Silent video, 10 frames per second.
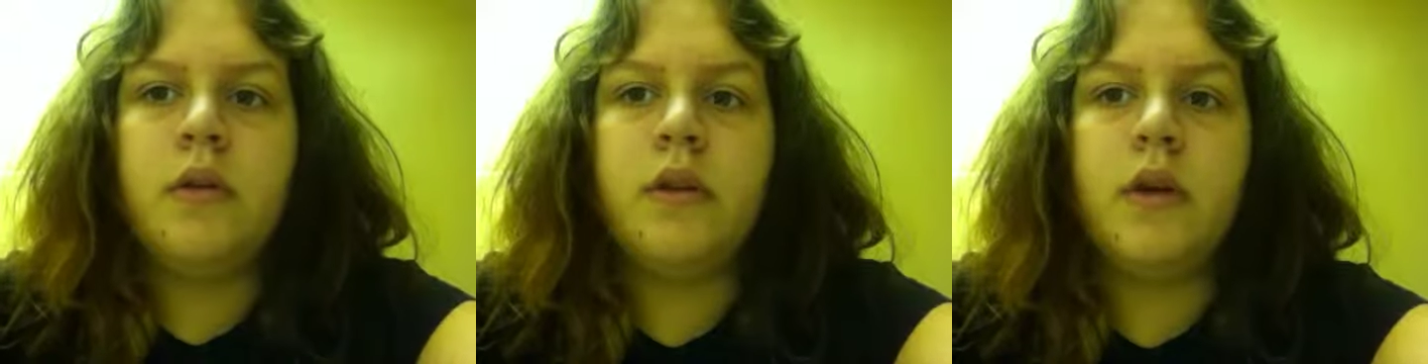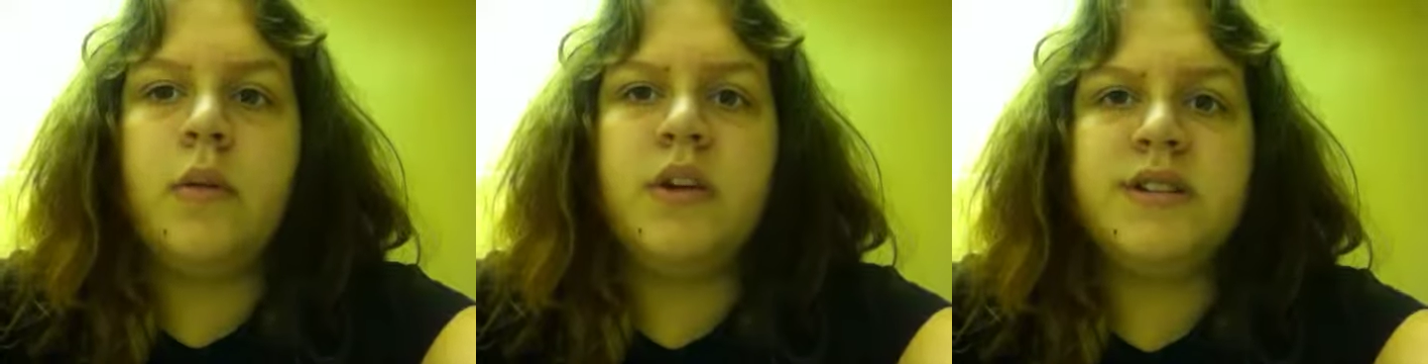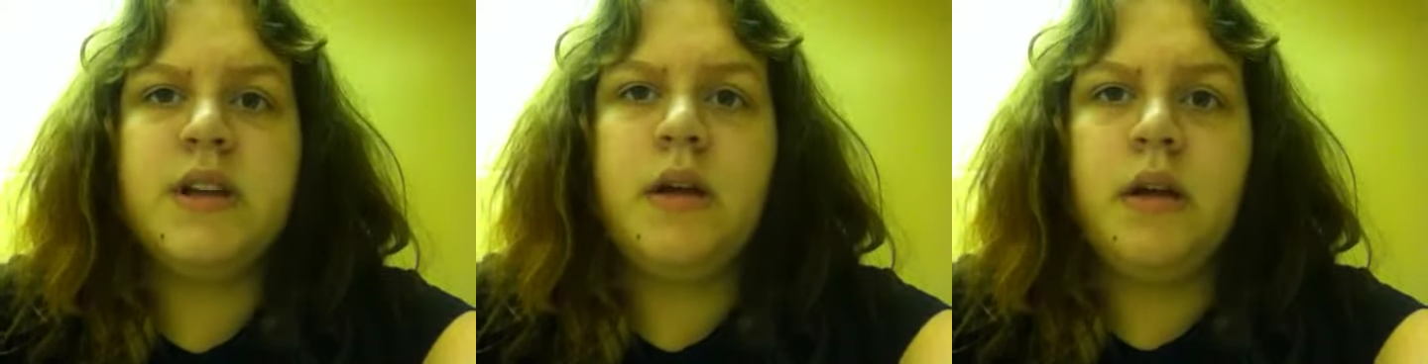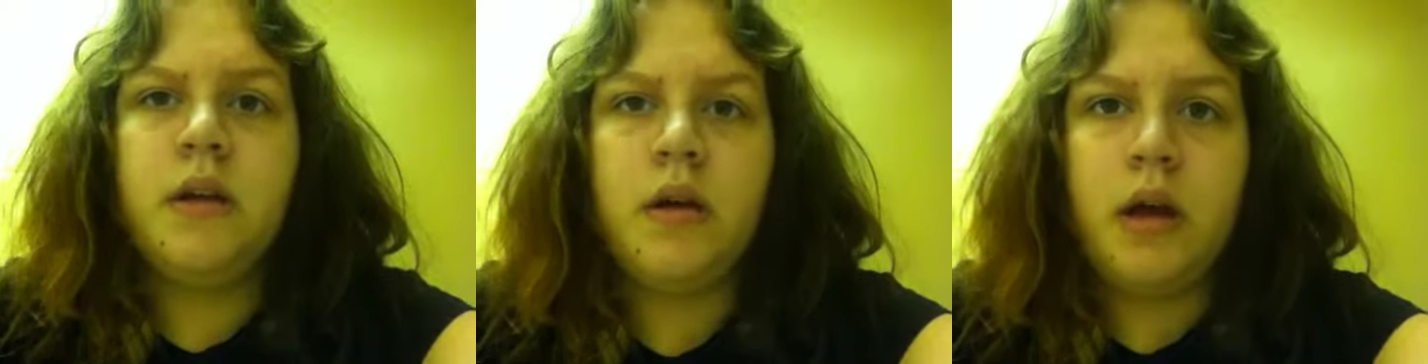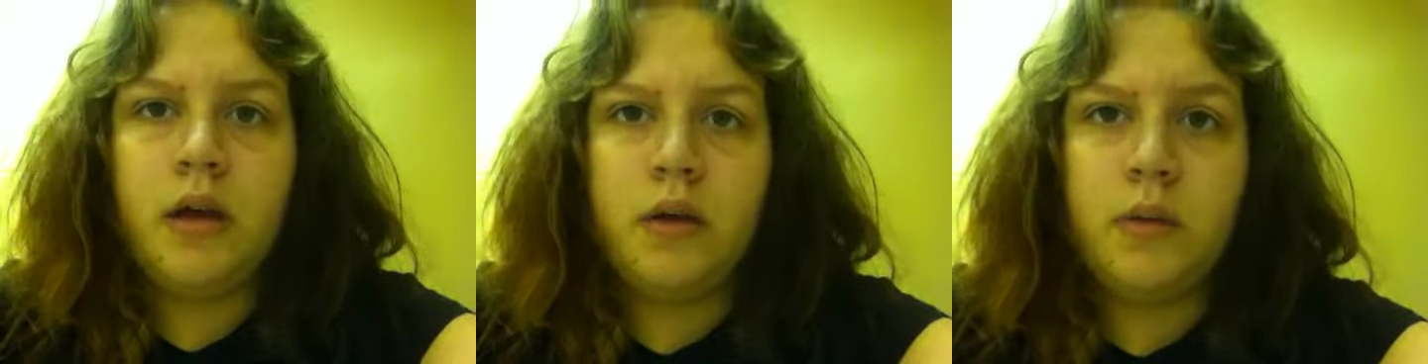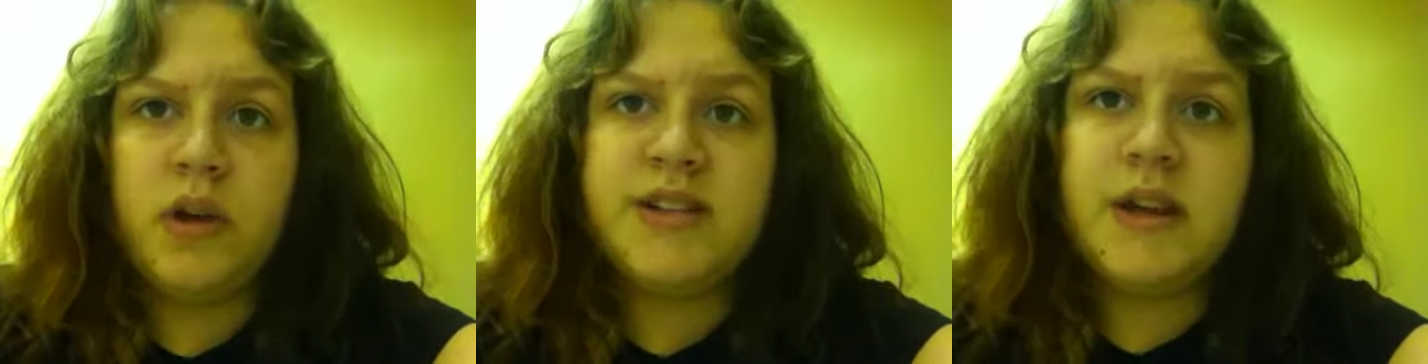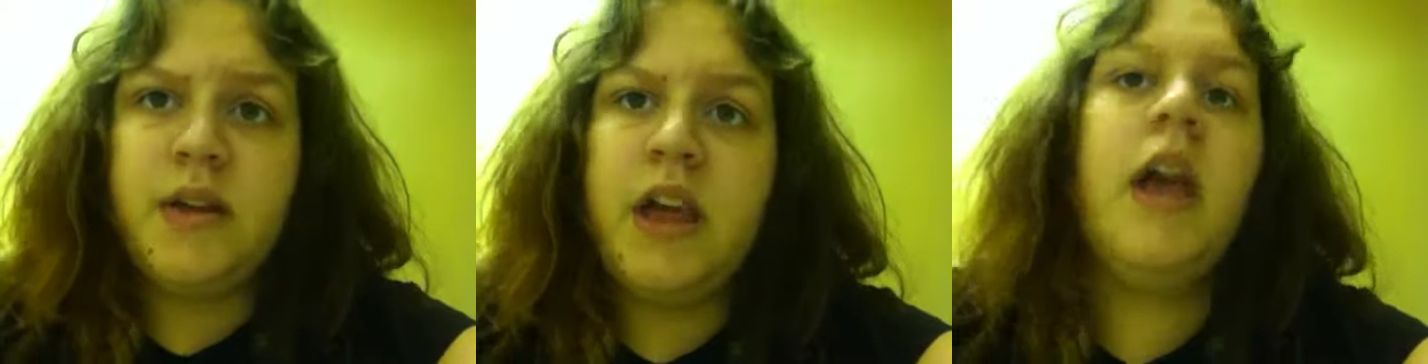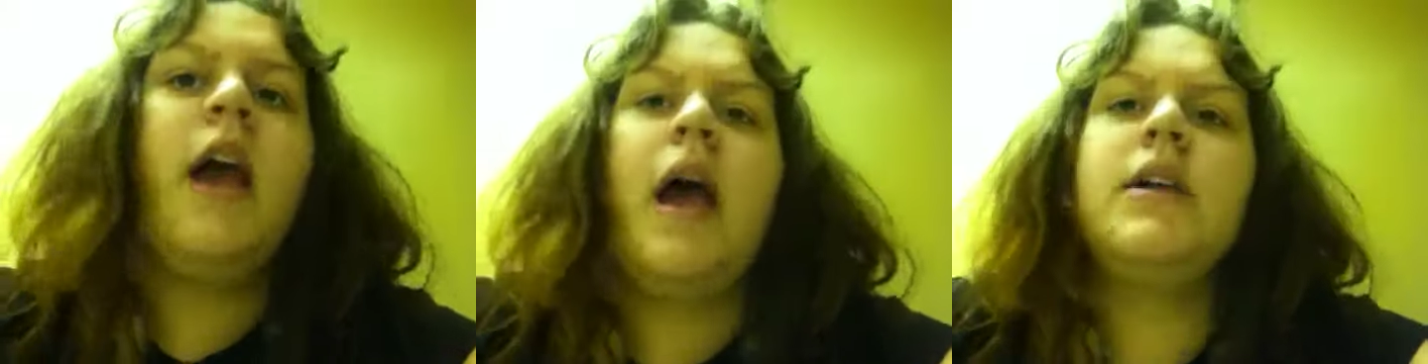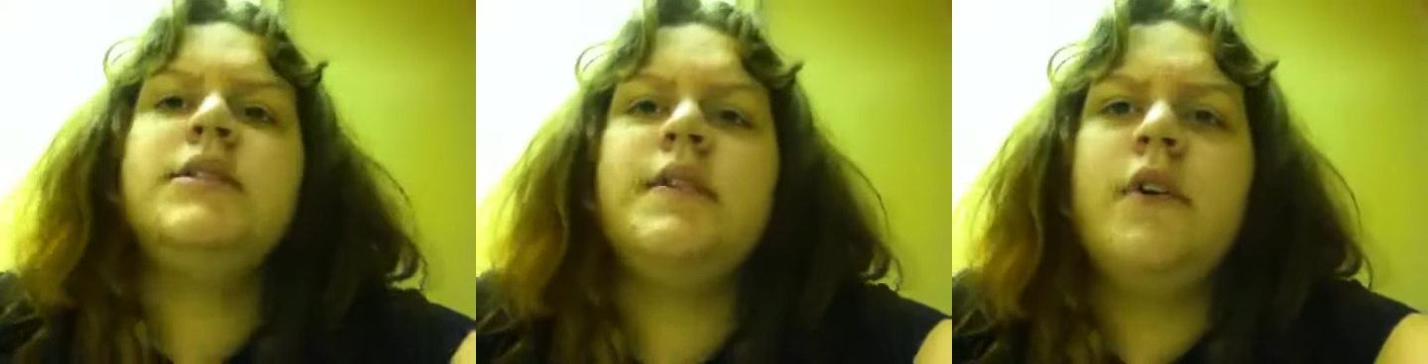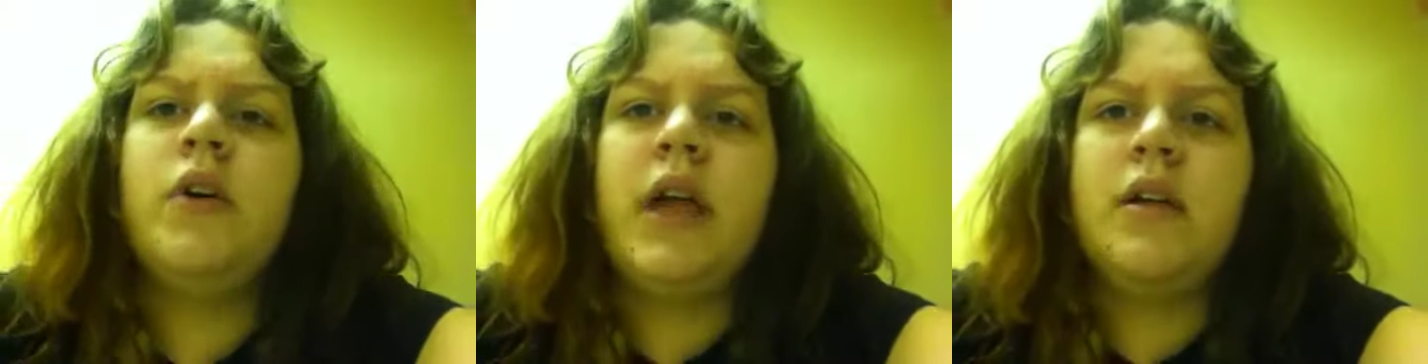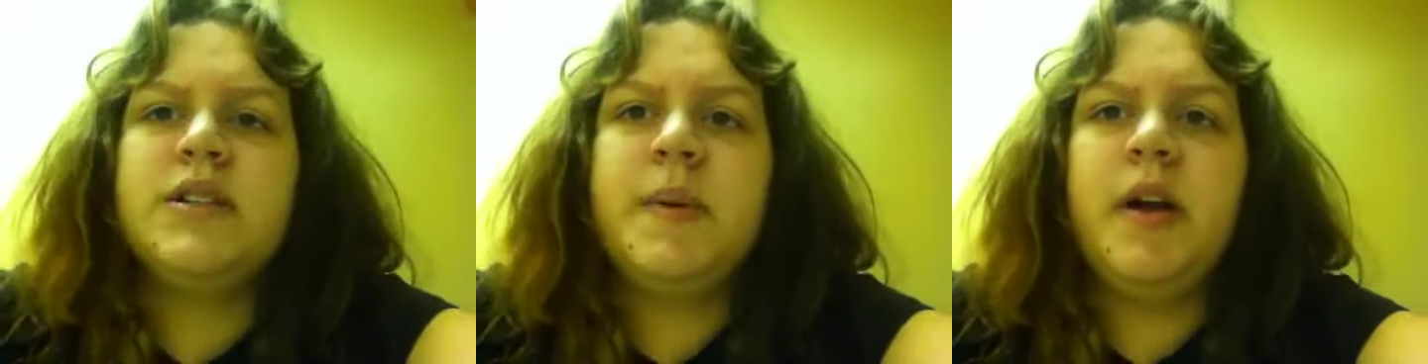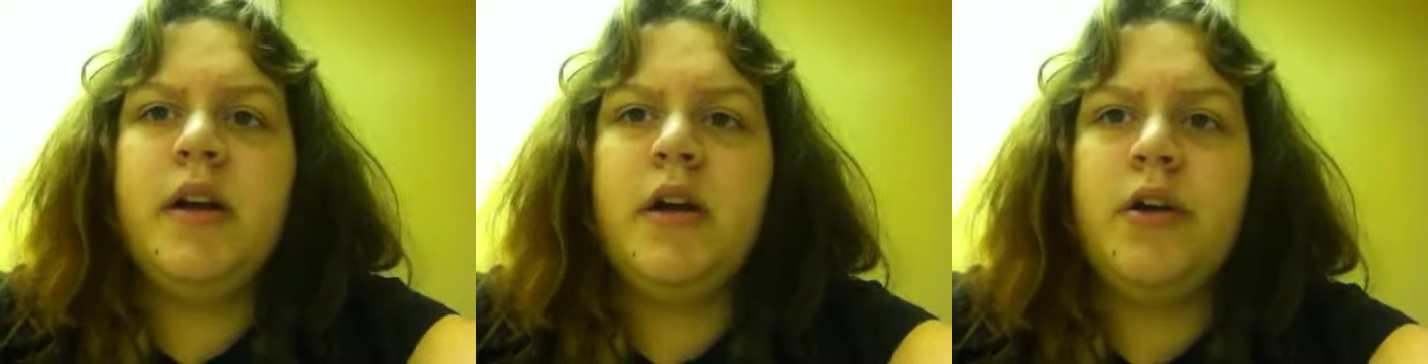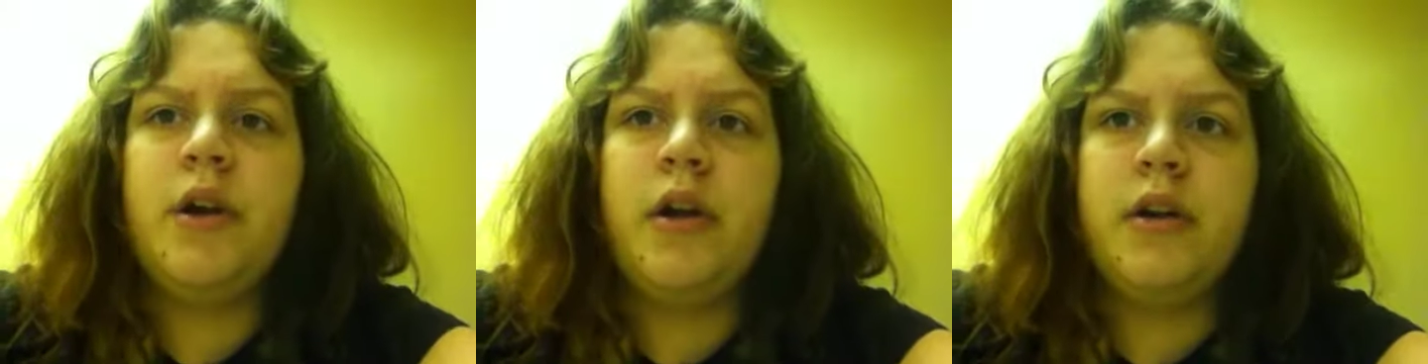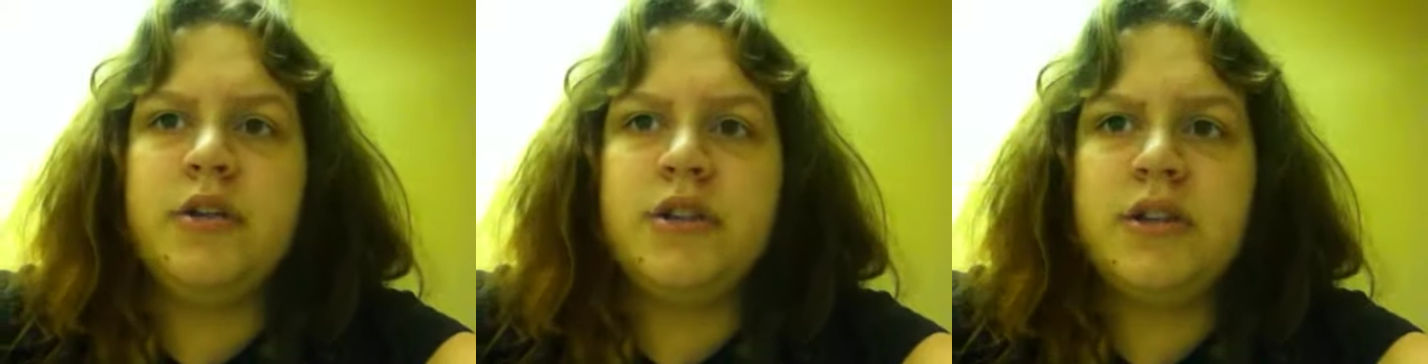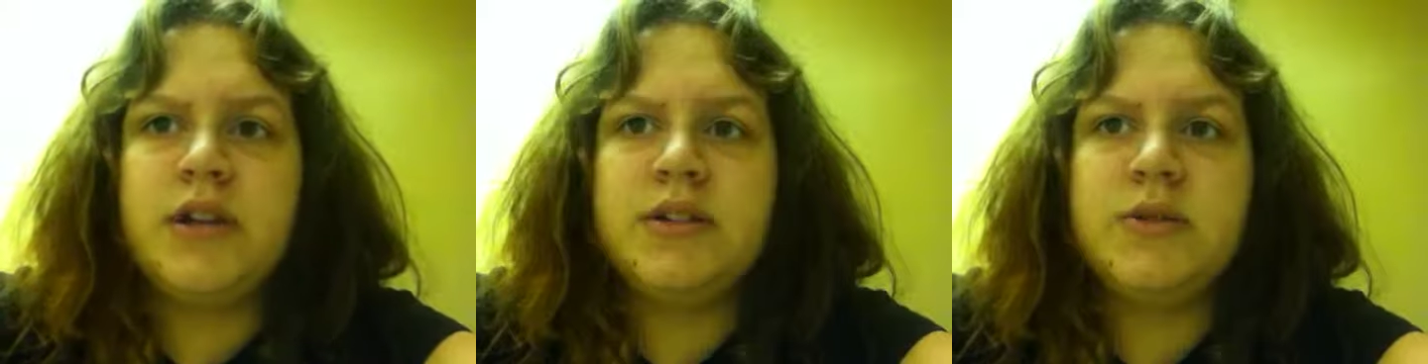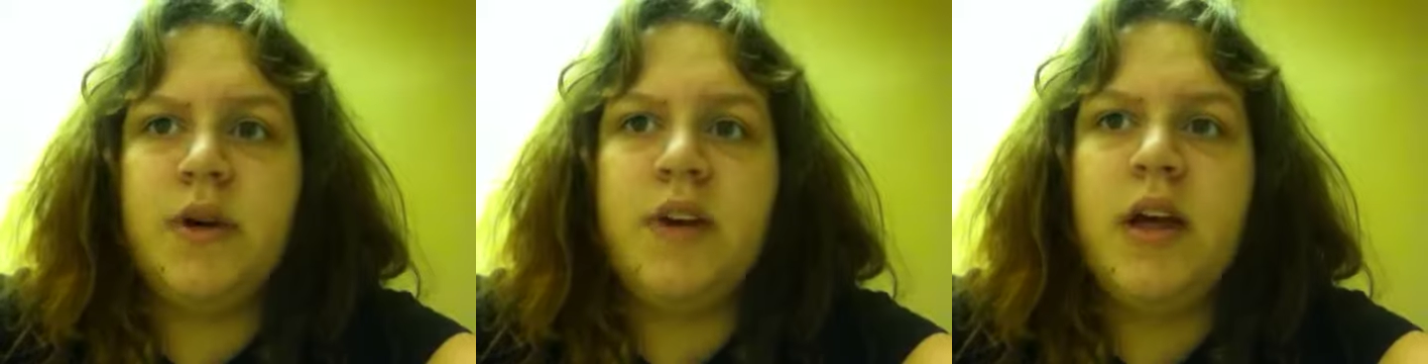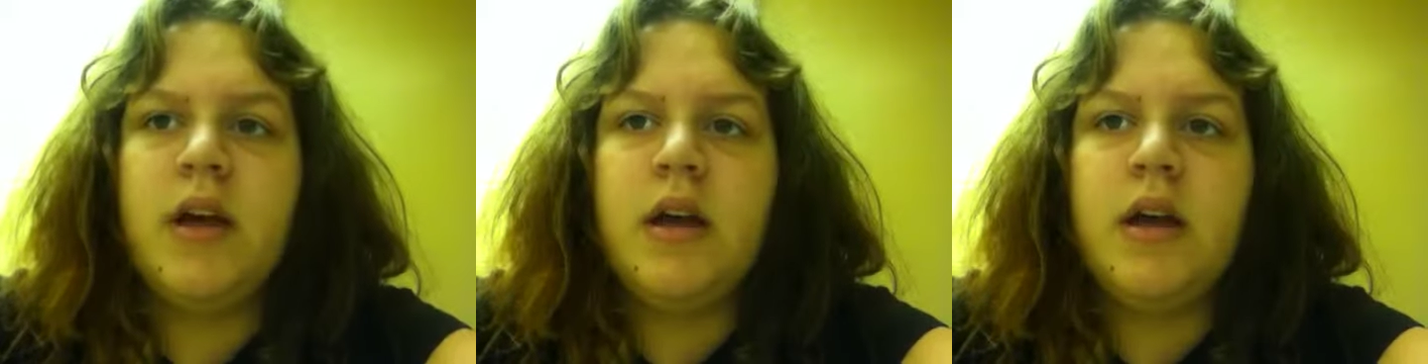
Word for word: There was recently an active volcano spotted in El Dorado in 2012.